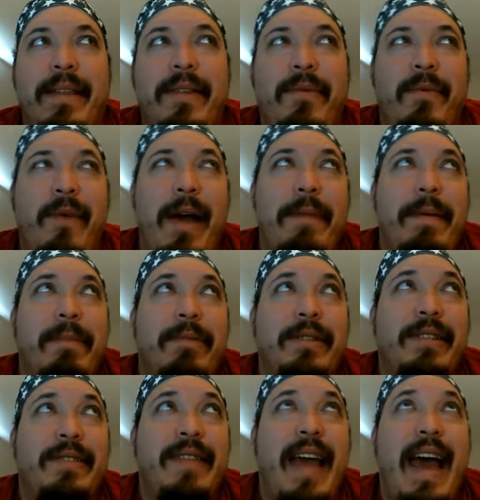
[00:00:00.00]
When white people
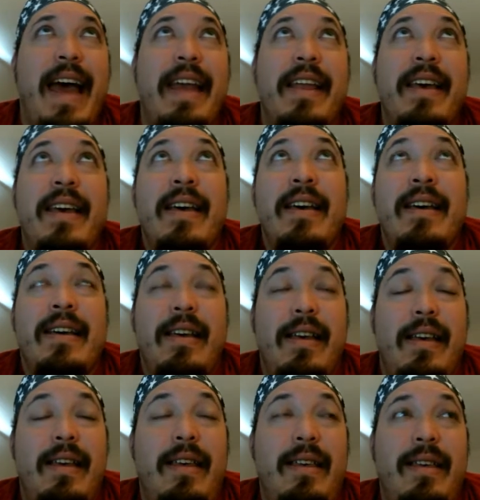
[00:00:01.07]
do that,
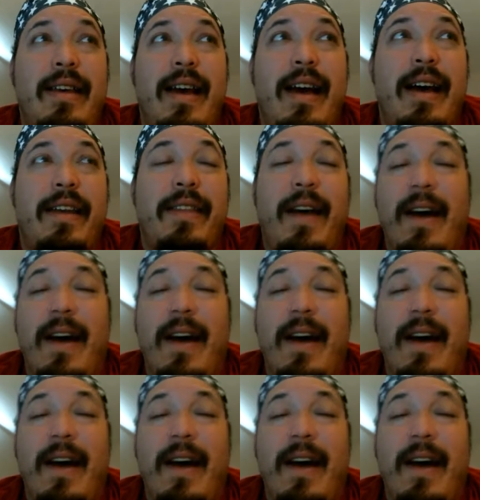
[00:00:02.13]
the